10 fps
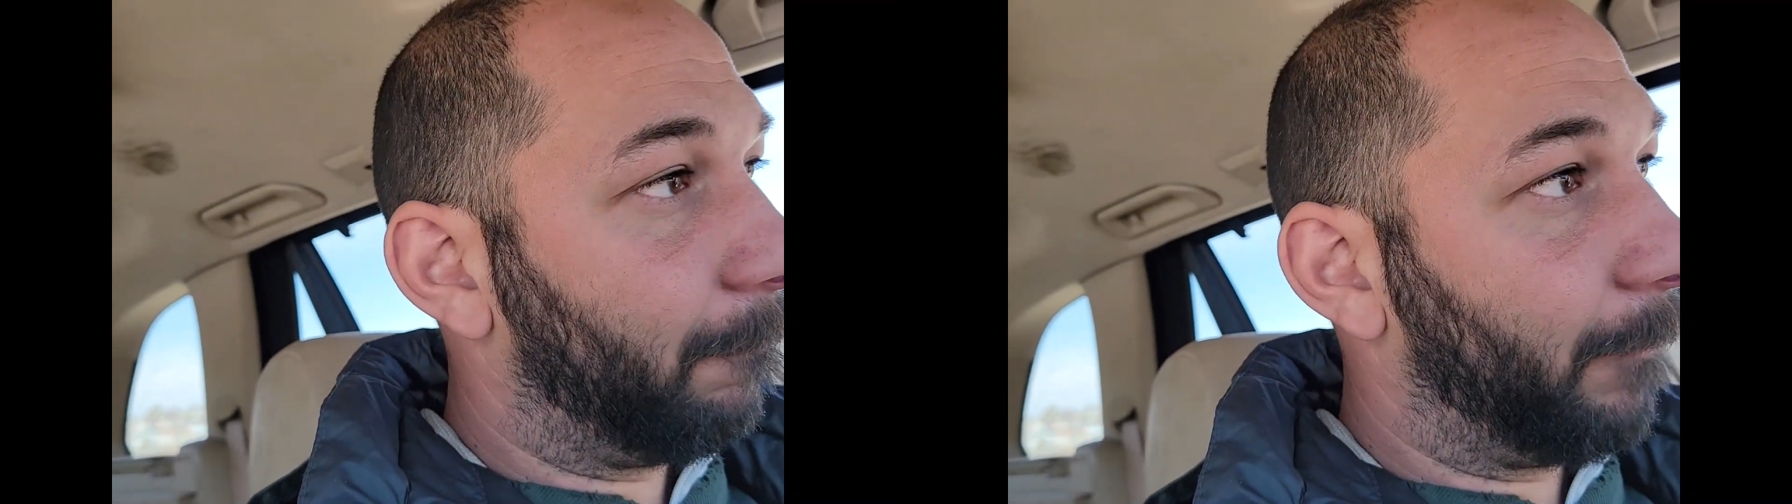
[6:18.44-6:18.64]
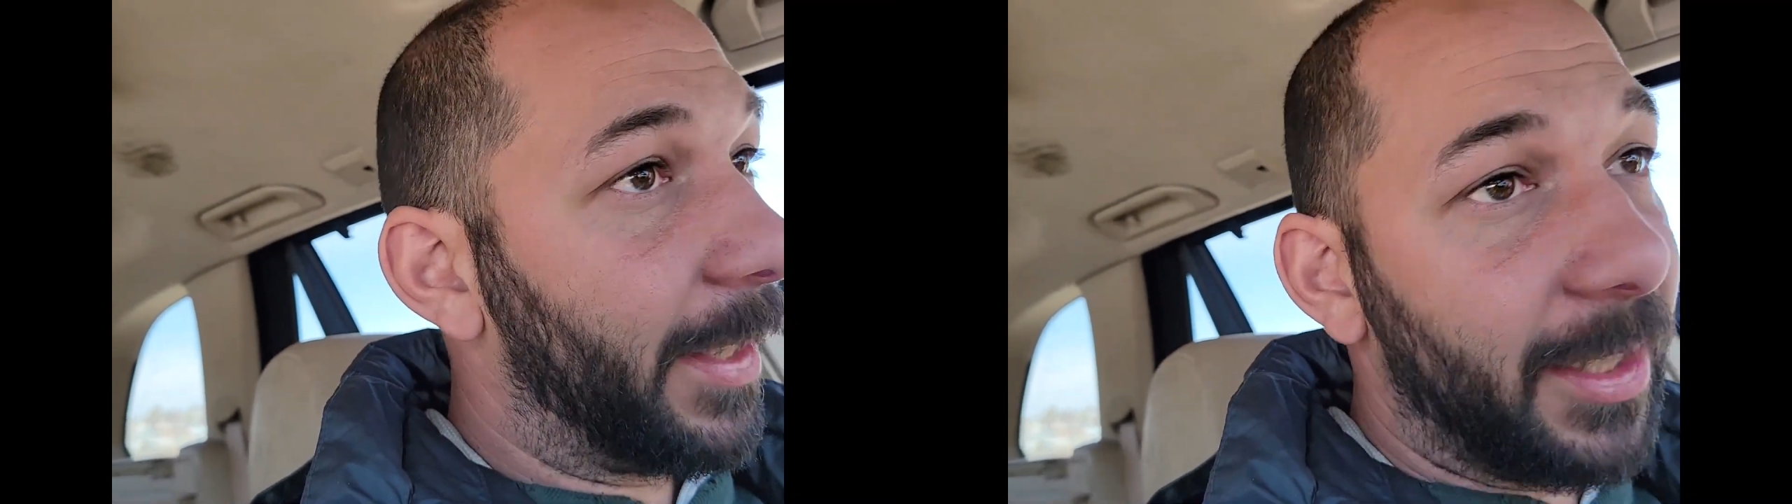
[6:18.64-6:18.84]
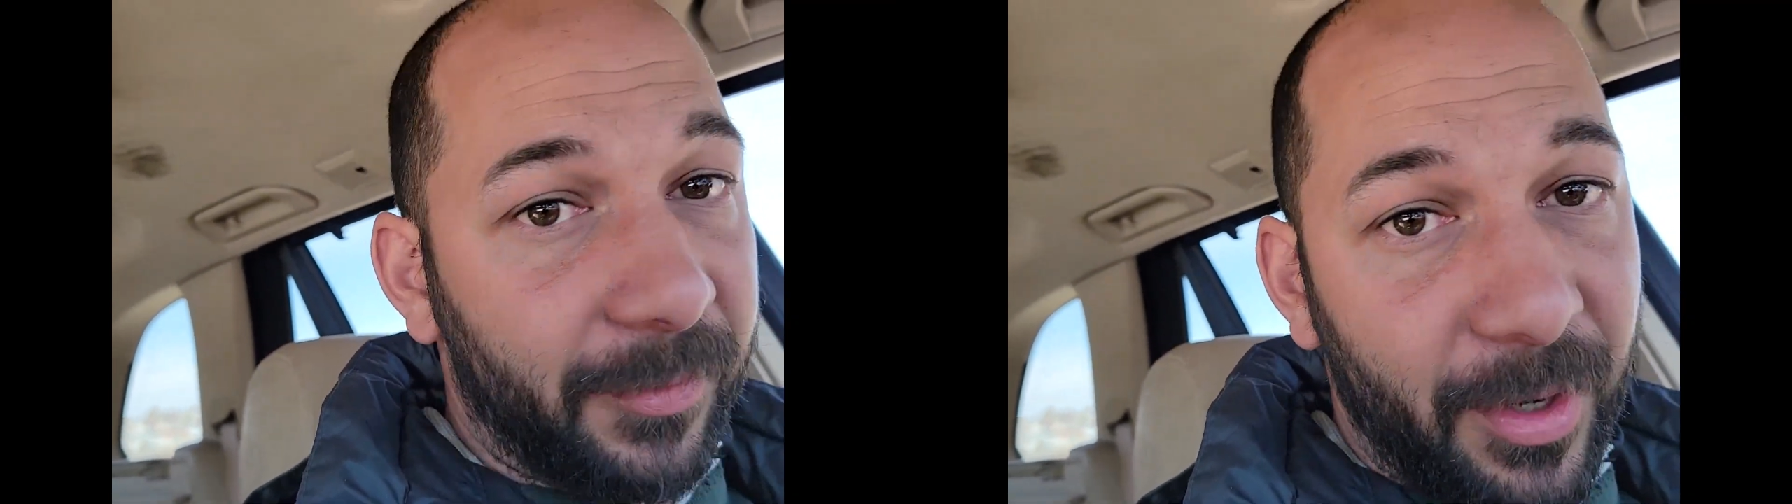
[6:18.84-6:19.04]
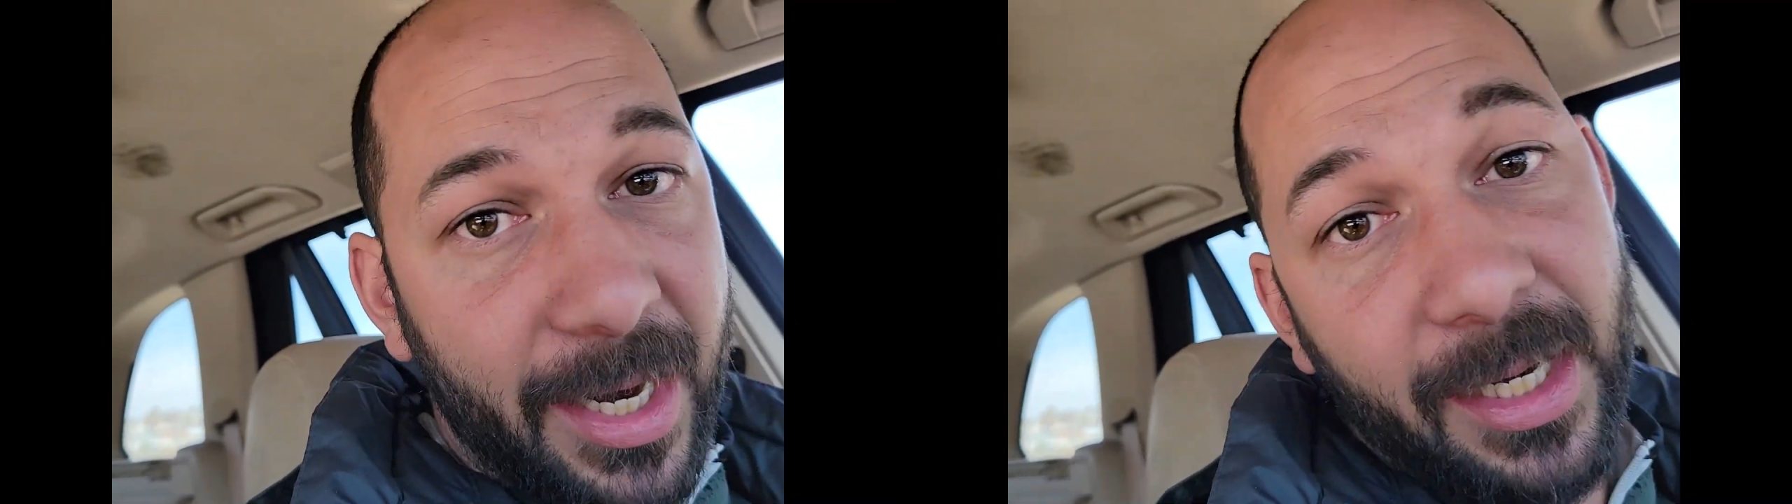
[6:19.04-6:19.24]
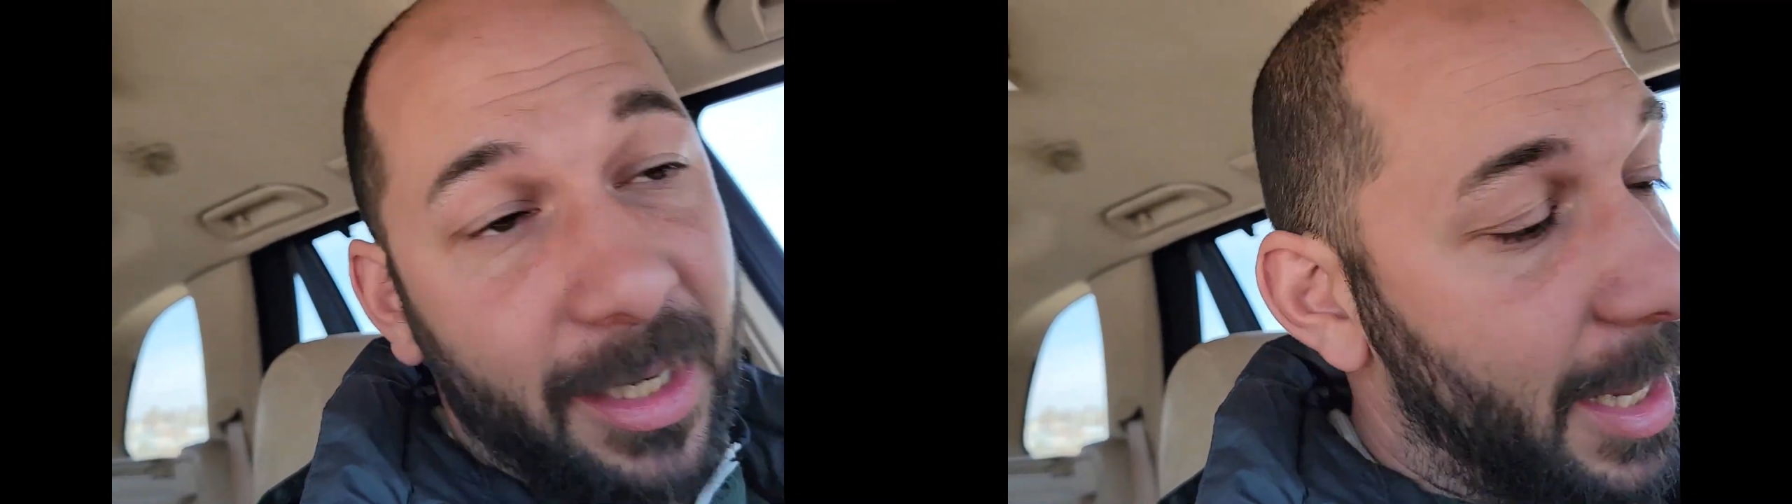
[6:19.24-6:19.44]
It is
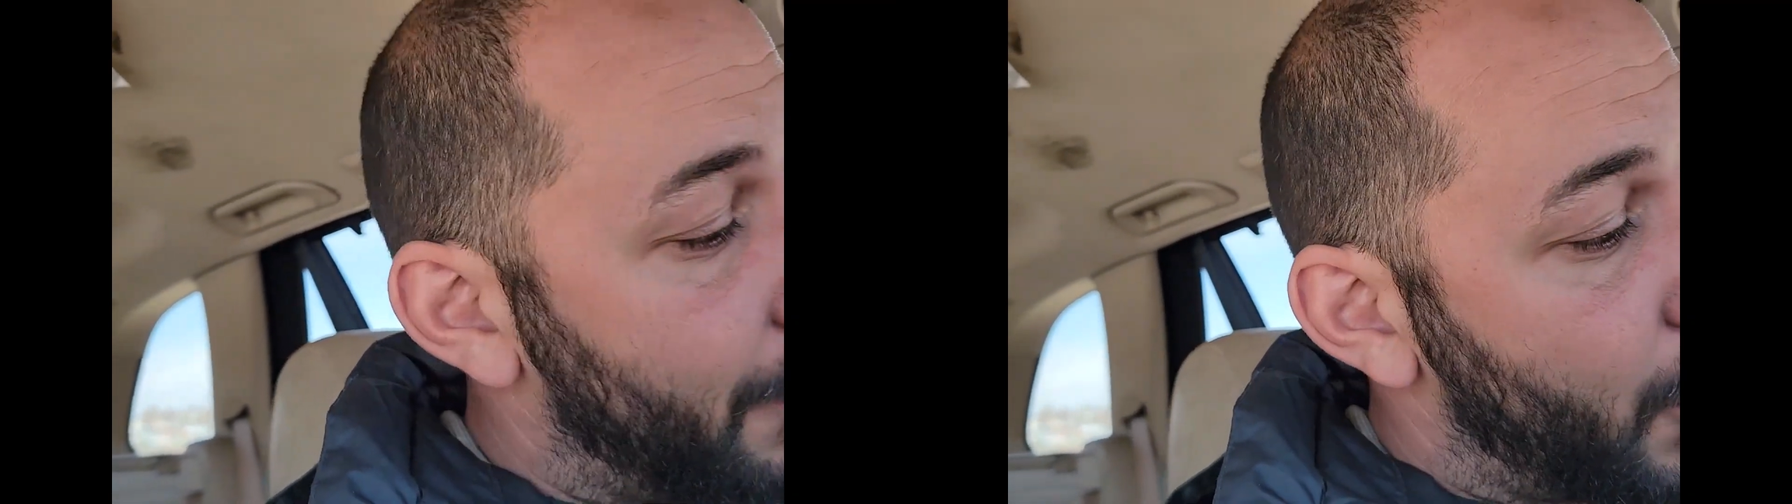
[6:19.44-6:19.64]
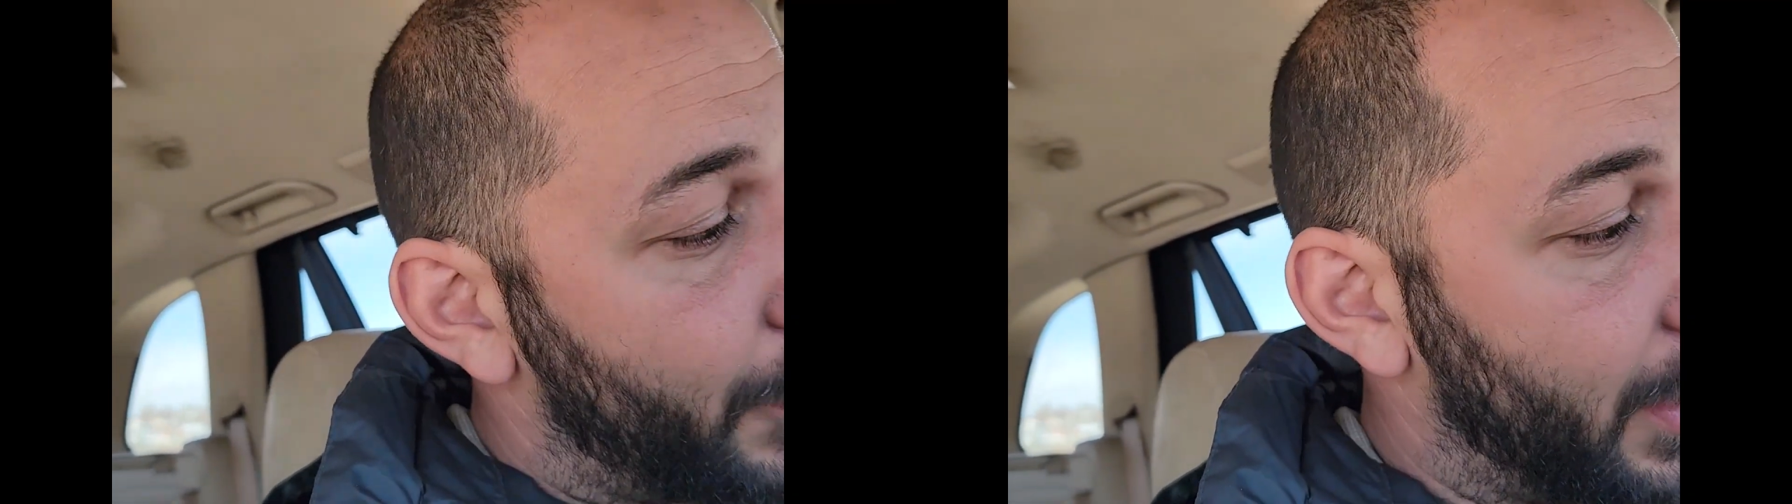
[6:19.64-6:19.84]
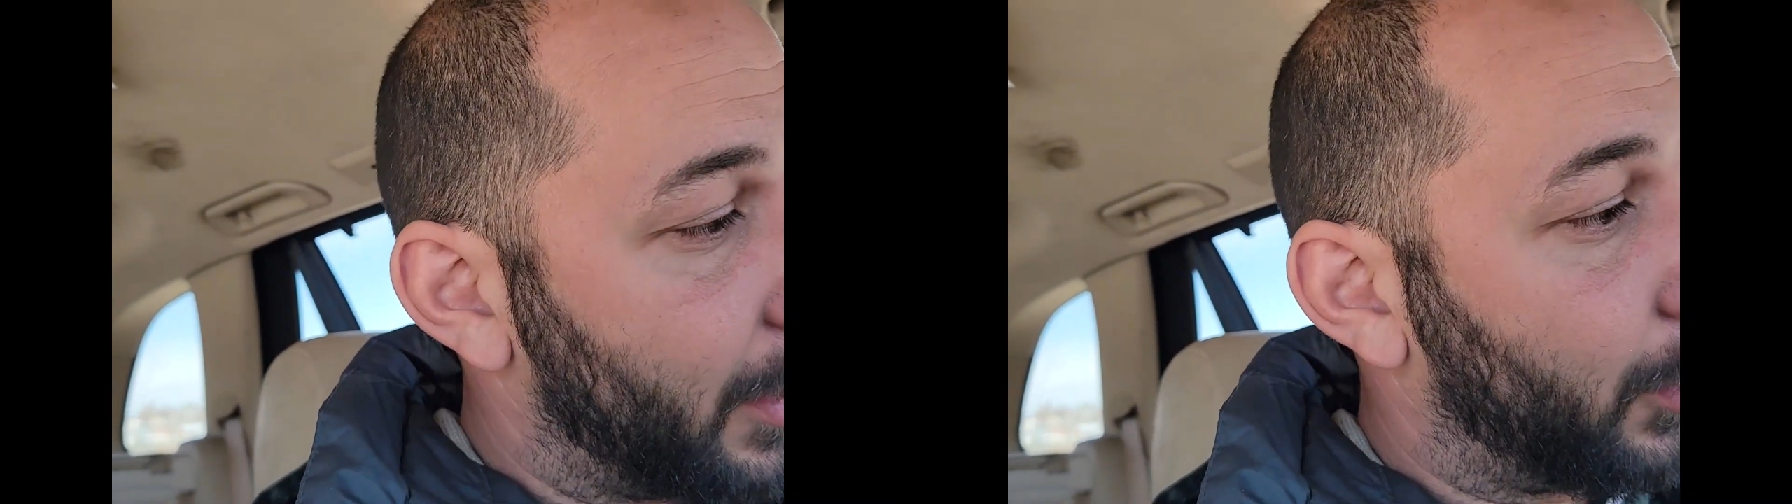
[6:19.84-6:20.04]
Friday. I'm hoping